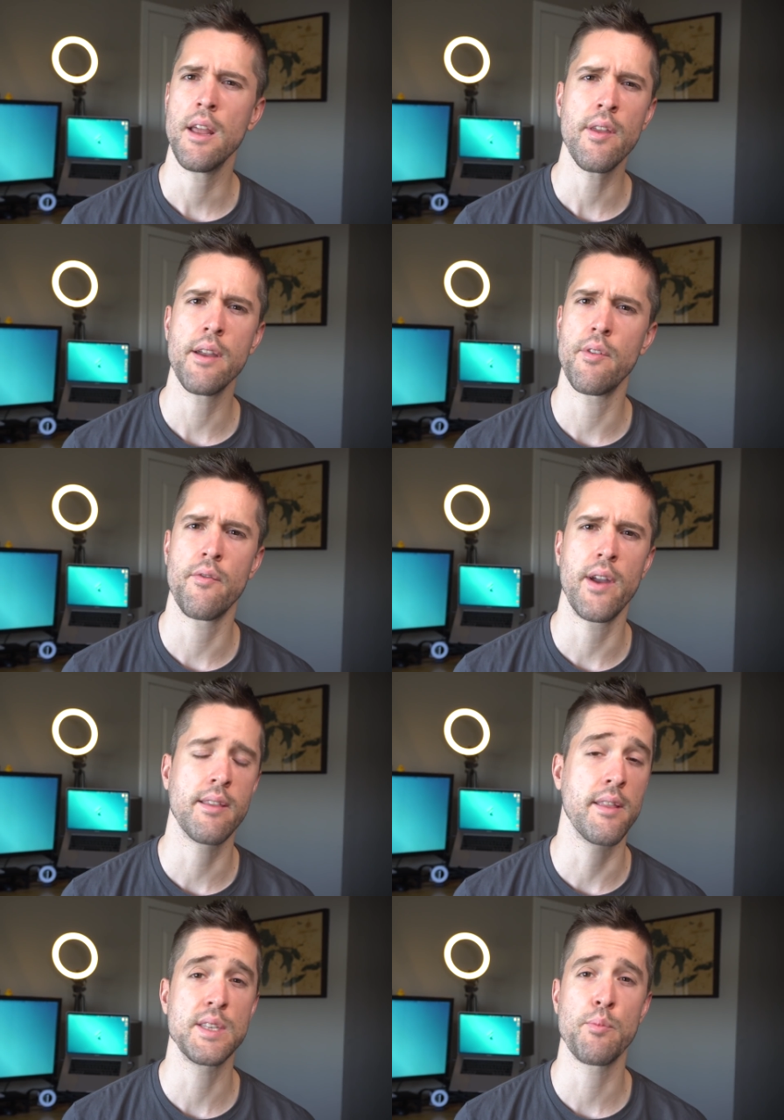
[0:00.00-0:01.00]
nothing of the
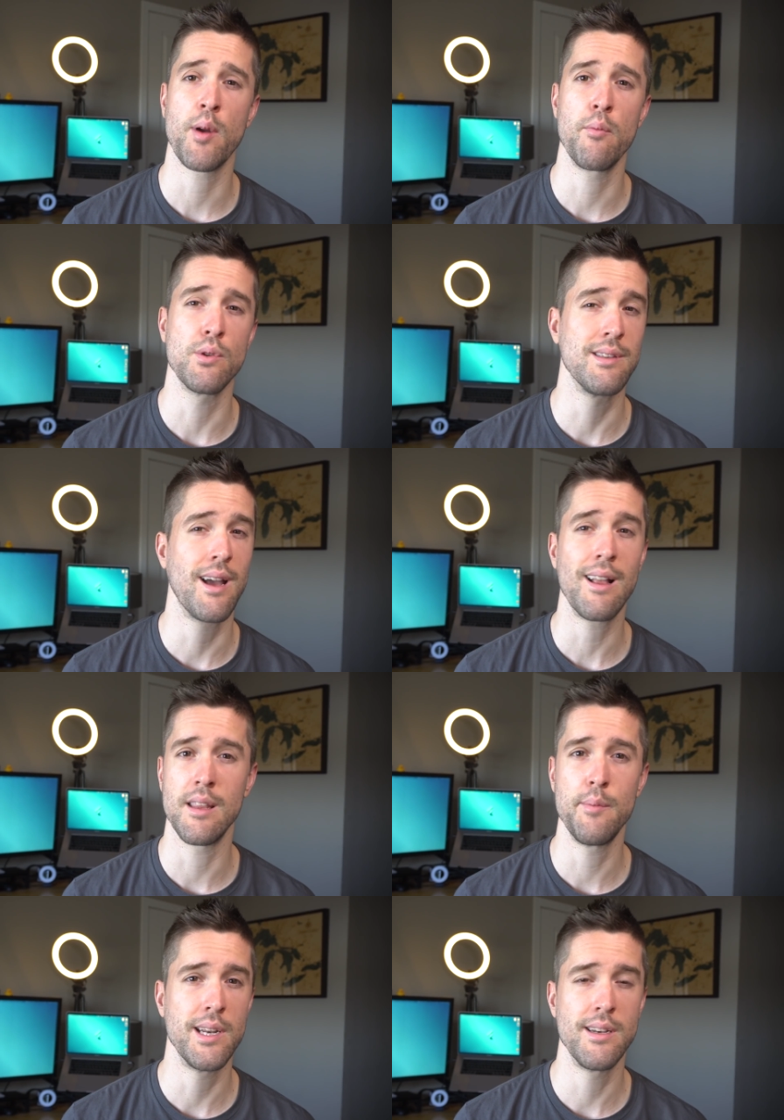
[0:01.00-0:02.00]
fact that this problem was not
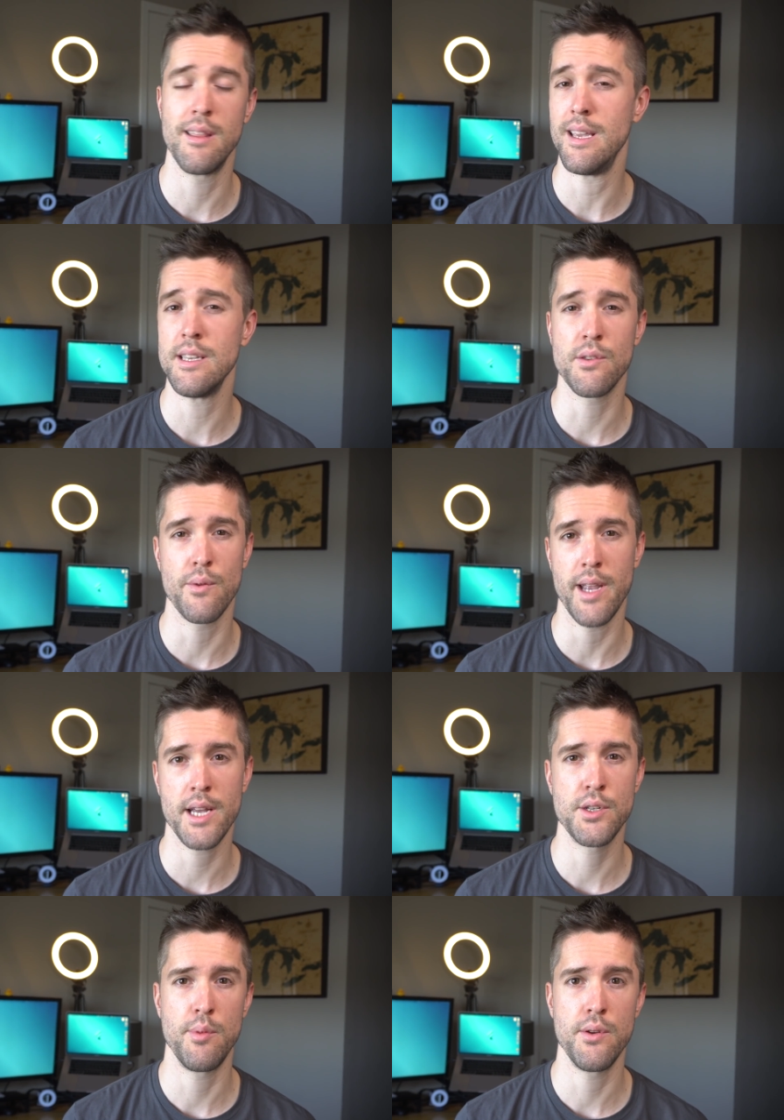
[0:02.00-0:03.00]
limited to these three
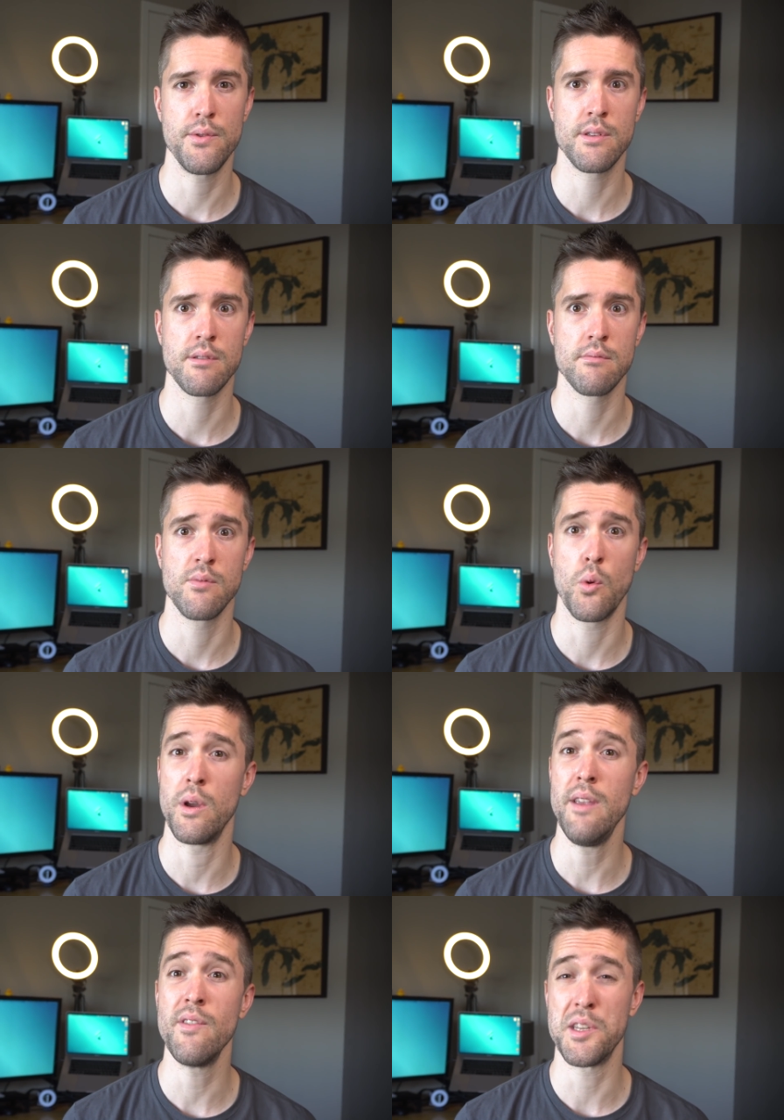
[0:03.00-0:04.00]
attributes,
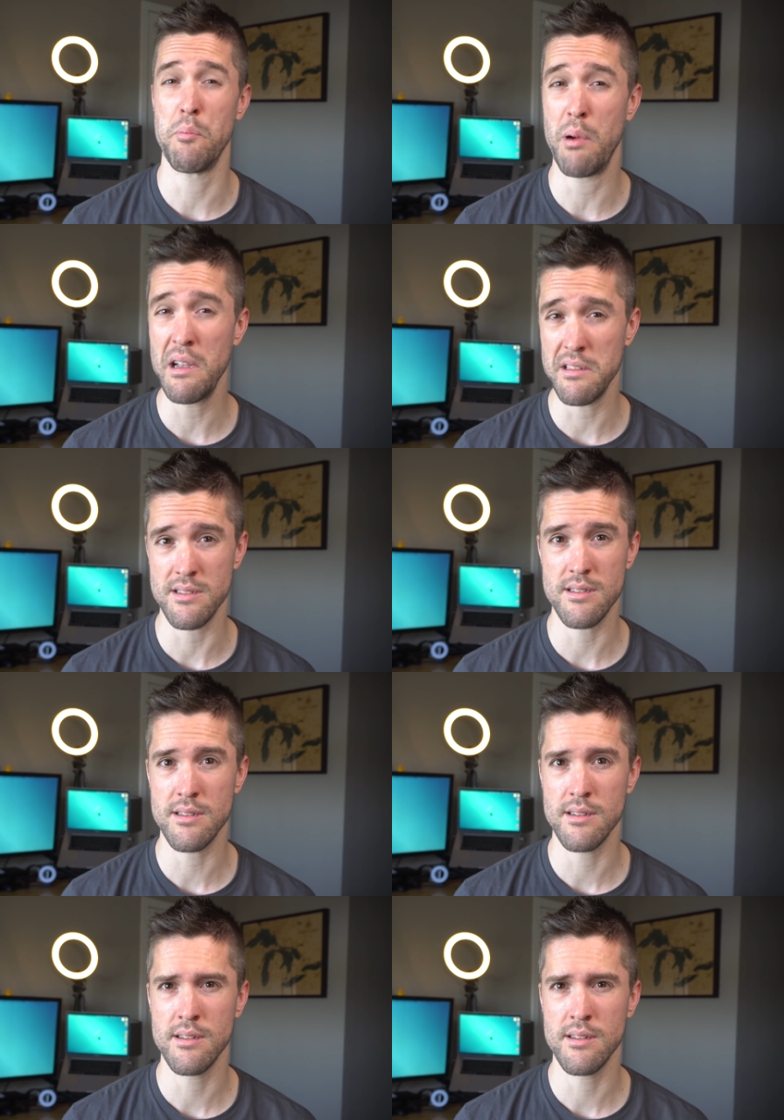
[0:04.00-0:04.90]
or even to buttons.